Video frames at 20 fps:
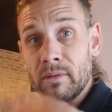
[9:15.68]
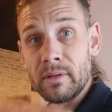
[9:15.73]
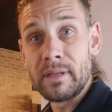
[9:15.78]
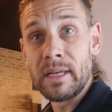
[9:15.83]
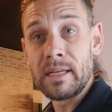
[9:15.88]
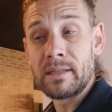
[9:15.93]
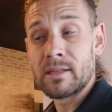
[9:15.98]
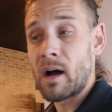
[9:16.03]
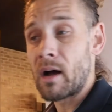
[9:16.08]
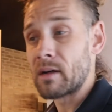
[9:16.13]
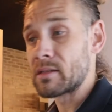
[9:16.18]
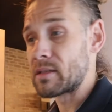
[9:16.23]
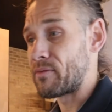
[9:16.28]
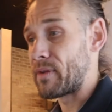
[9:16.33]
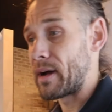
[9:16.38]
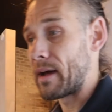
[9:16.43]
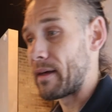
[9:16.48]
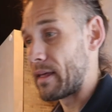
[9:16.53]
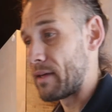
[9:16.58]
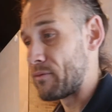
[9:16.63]

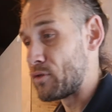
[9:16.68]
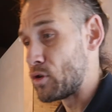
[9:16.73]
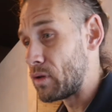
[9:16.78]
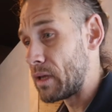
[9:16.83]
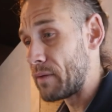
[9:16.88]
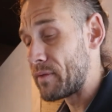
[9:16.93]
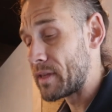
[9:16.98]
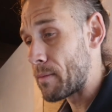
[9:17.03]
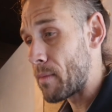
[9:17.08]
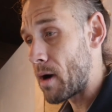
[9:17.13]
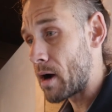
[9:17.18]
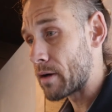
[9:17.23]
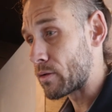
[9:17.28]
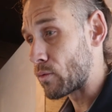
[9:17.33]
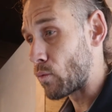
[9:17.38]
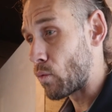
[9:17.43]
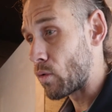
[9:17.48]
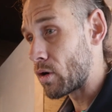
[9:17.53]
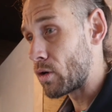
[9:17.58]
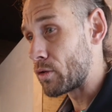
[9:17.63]
detoxify. If you live in the
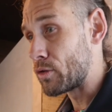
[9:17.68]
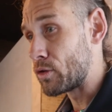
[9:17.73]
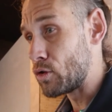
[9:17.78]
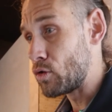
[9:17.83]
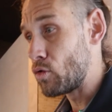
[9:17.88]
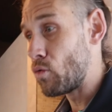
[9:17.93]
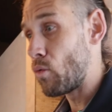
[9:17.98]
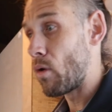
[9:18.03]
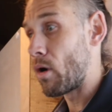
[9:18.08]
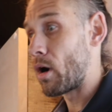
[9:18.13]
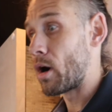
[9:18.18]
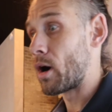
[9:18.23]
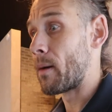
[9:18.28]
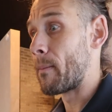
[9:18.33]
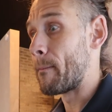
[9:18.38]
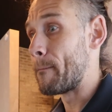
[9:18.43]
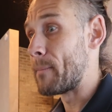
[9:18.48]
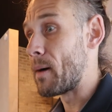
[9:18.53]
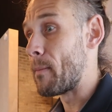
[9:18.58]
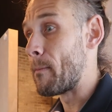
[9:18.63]
modern world, you are
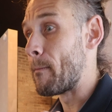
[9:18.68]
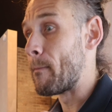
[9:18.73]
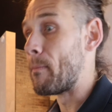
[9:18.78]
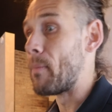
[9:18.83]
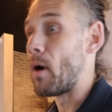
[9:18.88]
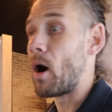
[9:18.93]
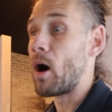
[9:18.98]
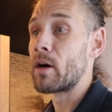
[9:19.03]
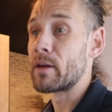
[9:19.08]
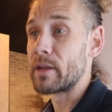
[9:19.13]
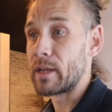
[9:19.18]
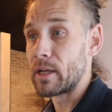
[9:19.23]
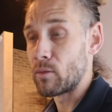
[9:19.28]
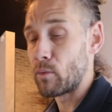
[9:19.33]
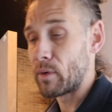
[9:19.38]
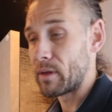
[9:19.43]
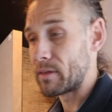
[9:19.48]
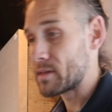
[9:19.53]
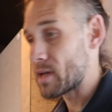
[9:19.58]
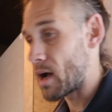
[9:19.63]
bombarded
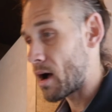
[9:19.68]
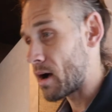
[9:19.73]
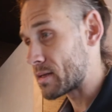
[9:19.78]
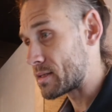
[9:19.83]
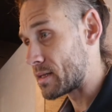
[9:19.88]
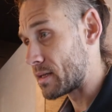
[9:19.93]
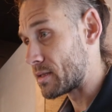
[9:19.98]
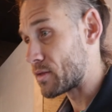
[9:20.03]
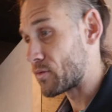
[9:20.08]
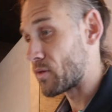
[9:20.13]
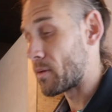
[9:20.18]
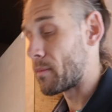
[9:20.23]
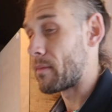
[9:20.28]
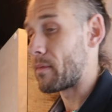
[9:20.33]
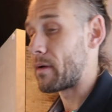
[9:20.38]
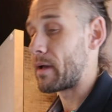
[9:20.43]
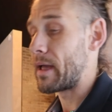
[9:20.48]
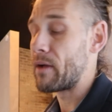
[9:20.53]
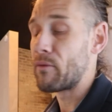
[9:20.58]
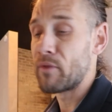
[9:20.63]
with toxins from
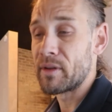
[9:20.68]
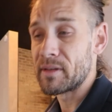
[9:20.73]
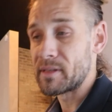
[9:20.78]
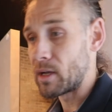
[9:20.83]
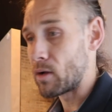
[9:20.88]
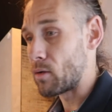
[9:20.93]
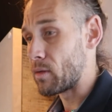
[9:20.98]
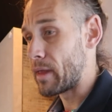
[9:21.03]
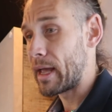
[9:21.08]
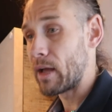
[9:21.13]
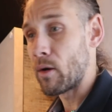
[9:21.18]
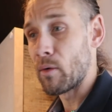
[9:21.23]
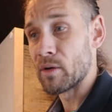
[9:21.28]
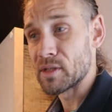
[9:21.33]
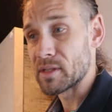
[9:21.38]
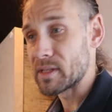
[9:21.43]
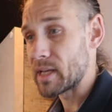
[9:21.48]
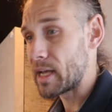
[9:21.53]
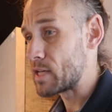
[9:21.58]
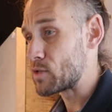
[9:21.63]
every single angle. It
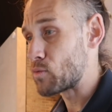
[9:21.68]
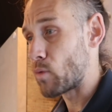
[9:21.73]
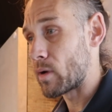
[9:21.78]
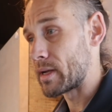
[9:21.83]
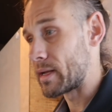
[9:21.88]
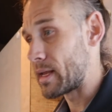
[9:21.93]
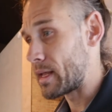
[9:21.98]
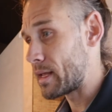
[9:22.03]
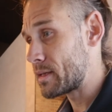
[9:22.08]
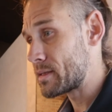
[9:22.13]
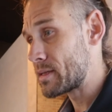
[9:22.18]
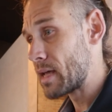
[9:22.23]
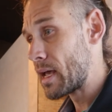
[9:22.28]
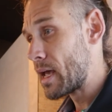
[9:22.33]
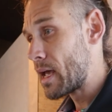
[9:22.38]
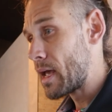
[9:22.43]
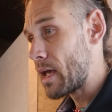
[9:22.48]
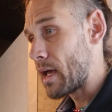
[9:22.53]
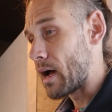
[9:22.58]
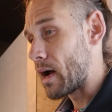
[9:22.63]
just is what it is.
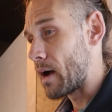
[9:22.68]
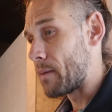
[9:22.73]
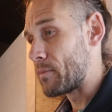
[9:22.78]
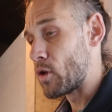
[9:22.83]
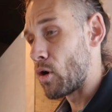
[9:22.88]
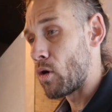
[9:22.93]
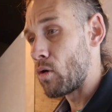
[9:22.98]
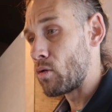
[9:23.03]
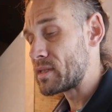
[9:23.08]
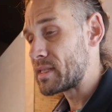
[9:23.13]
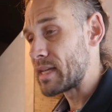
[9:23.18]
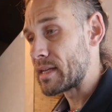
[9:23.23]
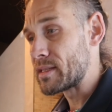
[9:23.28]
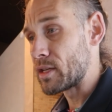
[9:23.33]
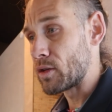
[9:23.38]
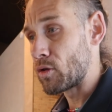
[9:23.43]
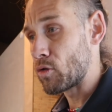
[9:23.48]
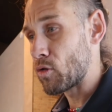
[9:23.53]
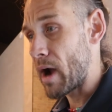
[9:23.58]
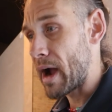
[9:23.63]
No sense
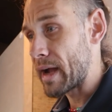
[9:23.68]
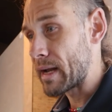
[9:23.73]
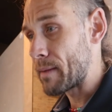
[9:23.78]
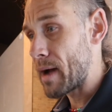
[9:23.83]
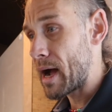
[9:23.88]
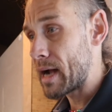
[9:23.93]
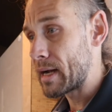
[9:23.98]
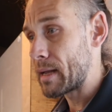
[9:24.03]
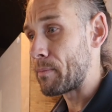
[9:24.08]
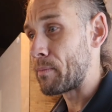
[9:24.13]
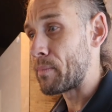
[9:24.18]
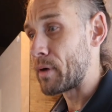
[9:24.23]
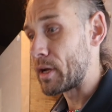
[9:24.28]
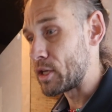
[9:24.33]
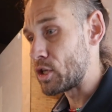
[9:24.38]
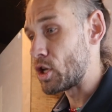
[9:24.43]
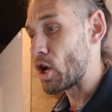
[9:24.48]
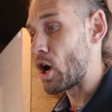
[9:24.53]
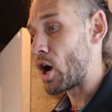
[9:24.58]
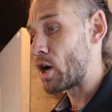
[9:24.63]
in crying about it,
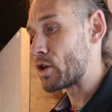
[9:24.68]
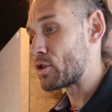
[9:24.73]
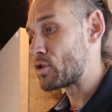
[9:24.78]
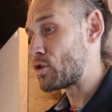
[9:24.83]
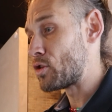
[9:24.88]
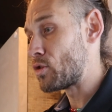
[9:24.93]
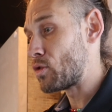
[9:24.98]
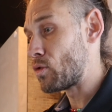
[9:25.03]
but you ought